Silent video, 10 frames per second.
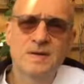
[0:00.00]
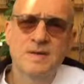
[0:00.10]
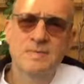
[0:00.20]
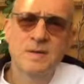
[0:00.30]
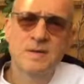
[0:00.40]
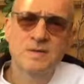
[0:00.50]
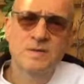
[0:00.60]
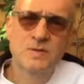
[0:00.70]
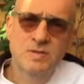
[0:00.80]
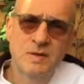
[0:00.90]
That because
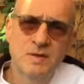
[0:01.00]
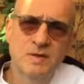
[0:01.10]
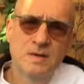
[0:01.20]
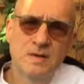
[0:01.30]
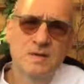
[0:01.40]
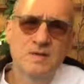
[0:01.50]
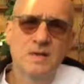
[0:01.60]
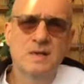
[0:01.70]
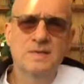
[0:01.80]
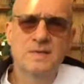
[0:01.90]
your conditioning is